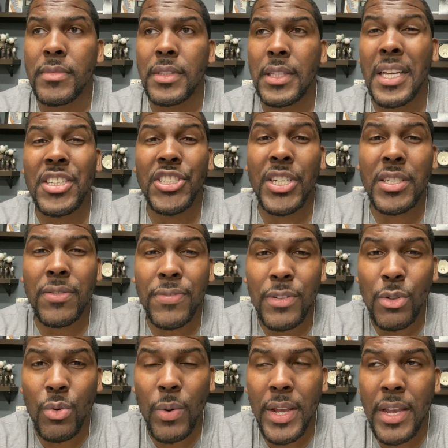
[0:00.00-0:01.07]
They just
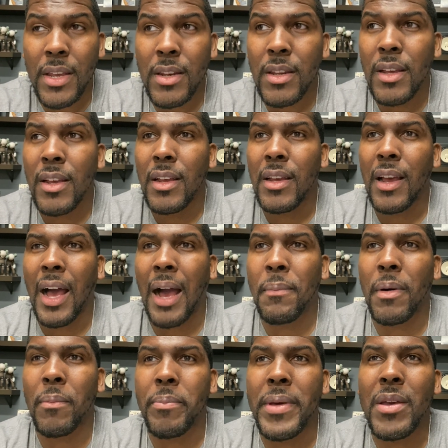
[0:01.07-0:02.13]
flew in. I'm
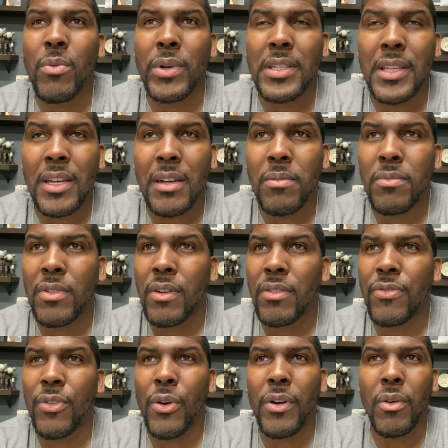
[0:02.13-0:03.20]
going to be with them
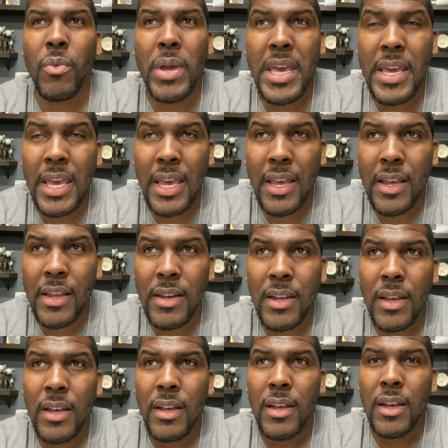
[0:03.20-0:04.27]
for the weekend.
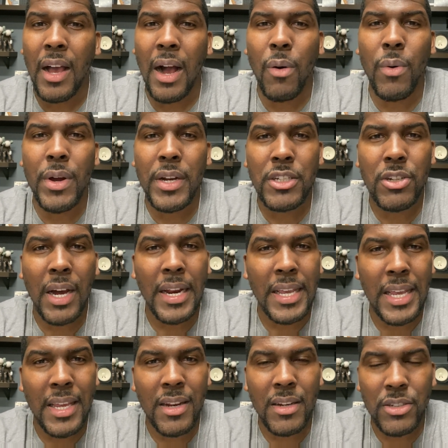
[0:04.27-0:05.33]
I want to try to
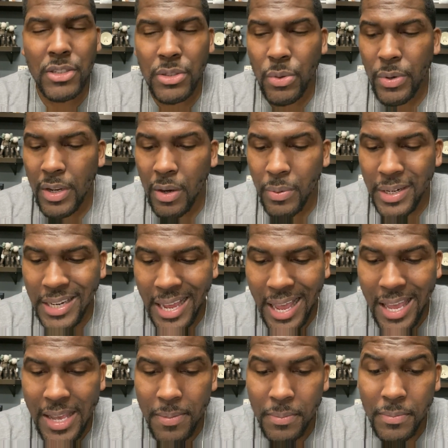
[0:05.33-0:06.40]
get in the studio with
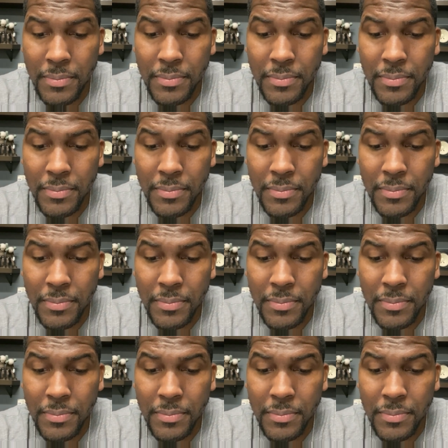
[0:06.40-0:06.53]
Dame.